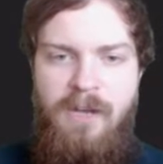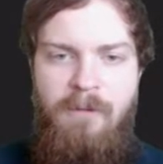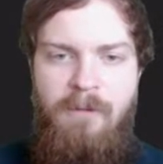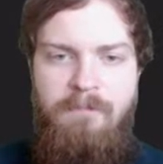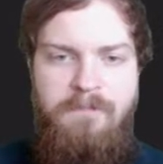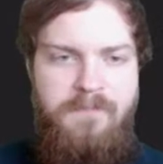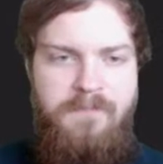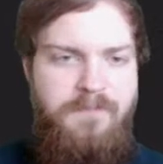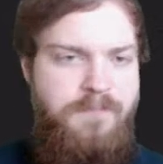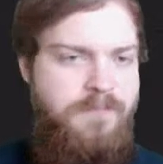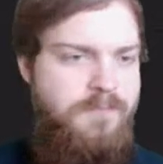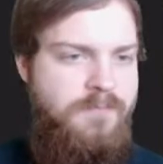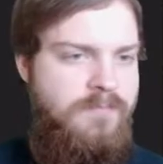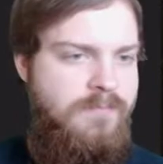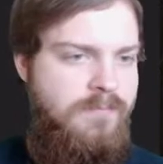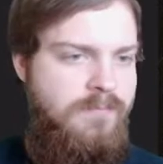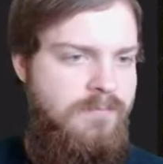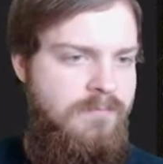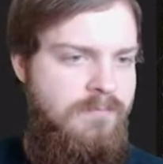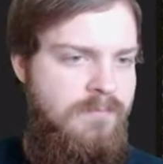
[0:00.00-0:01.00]
out,
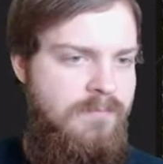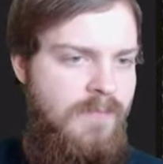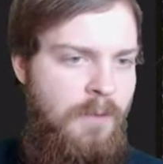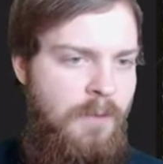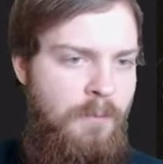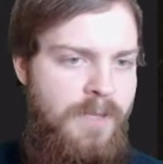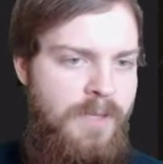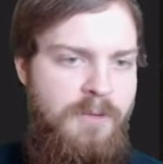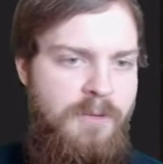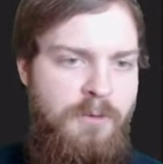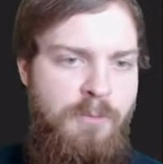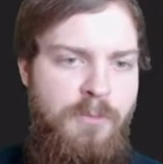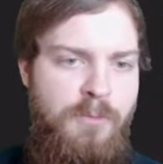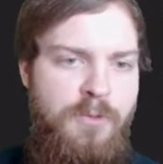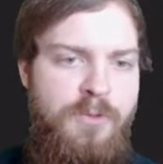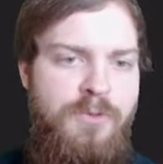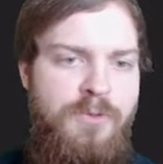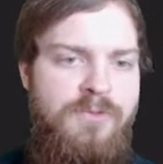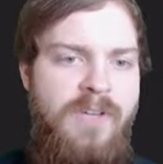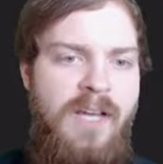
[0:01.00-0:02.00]
we can
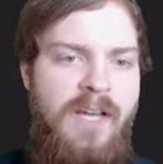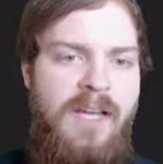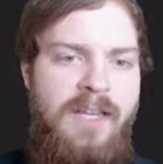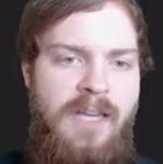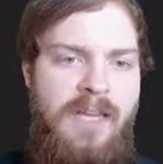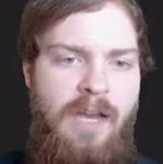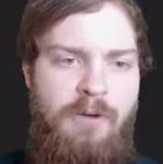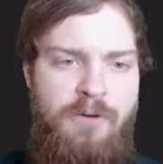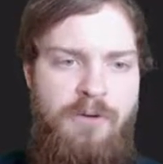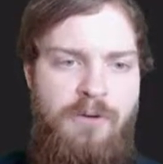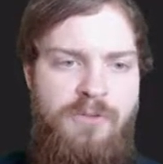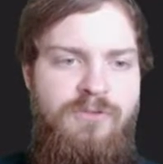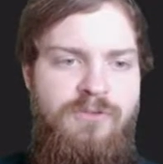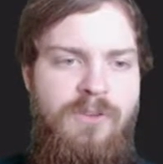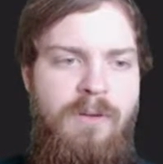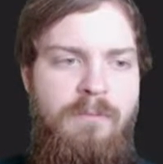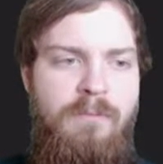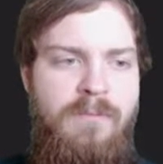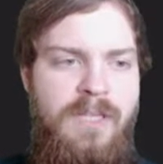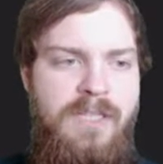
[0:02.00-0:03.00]
remove counters
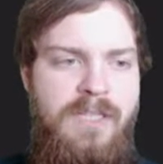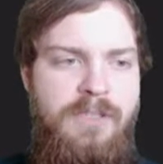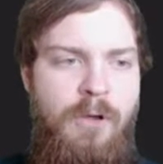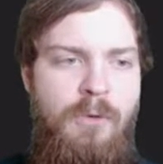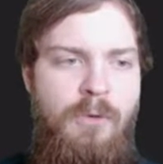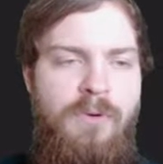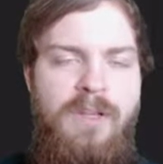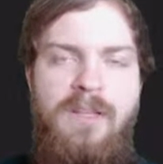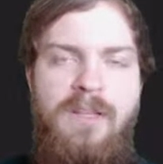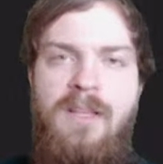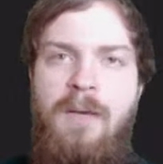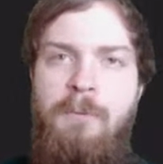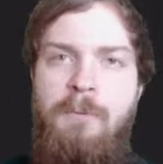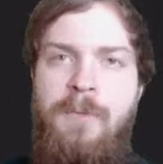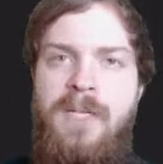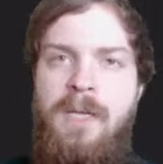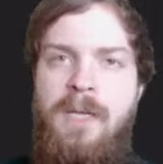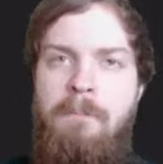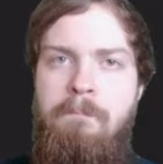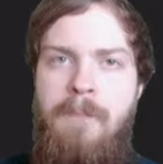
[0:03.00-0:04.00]
from the token that
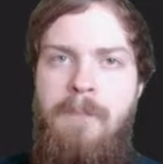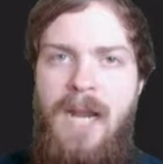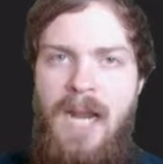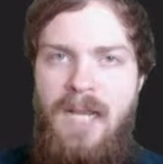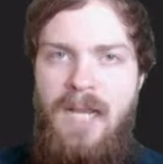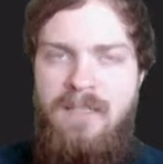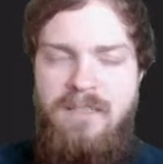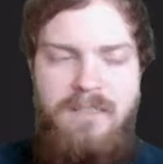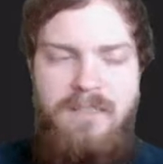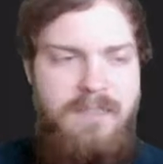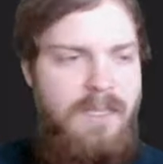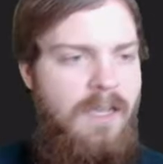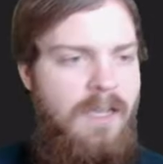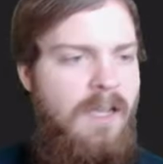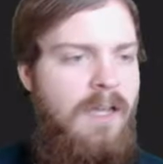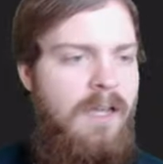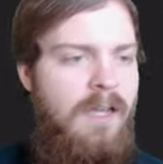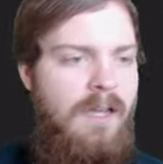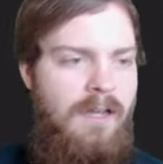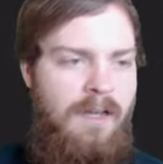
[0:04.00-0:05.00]
we amass
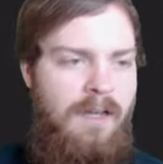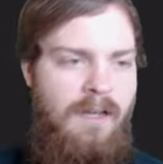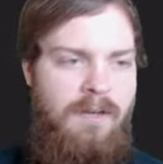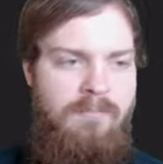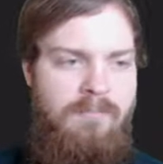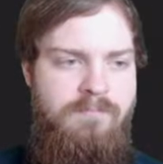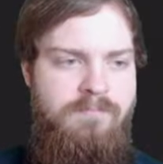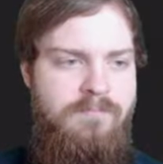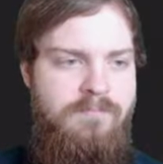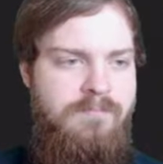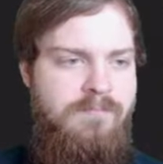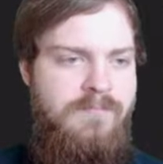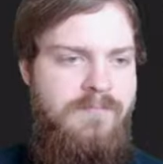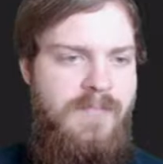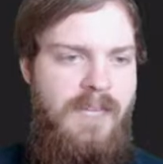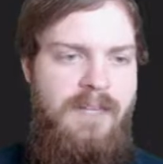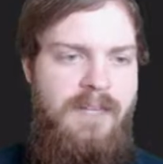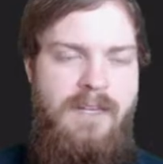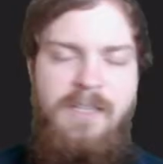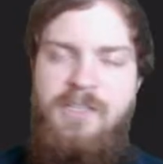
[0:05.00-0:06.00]

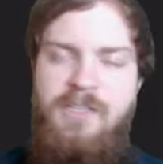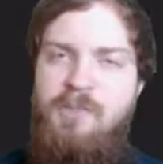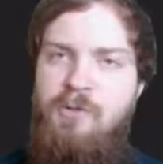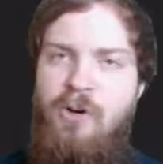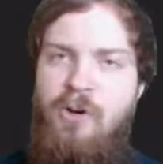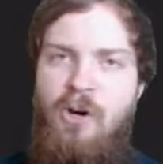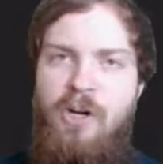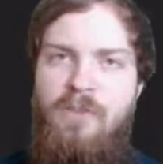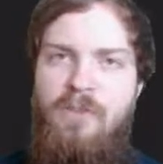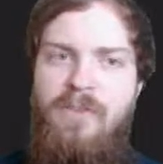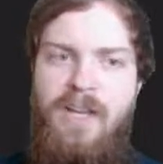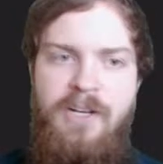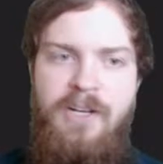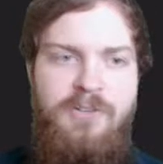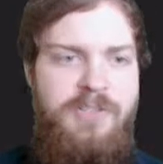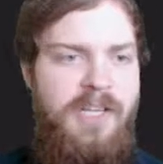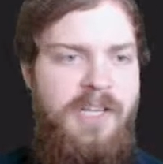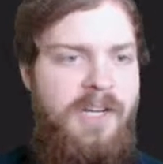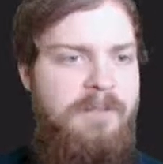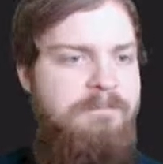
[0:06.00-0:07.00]
and get some card
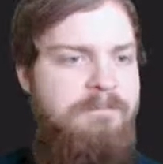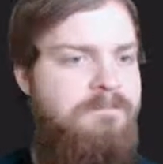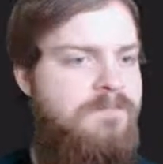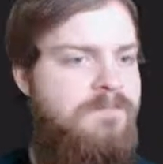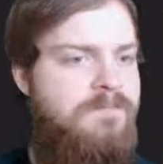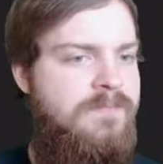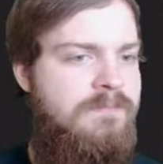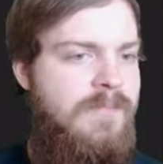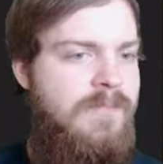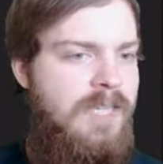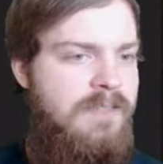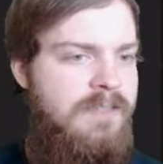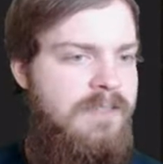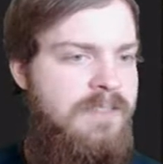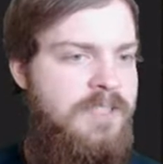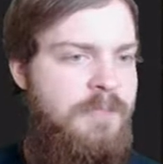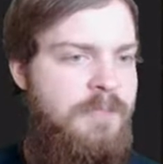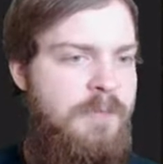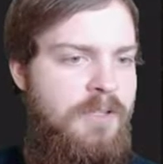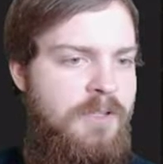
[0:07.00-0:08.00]
advantage there.
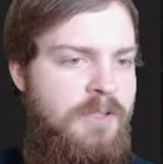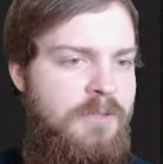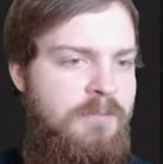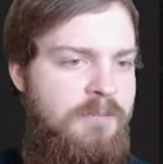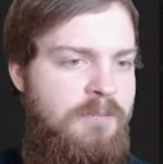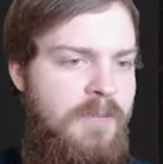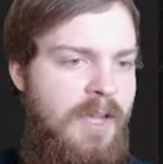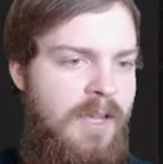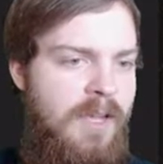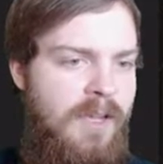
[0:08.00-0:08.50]
And some other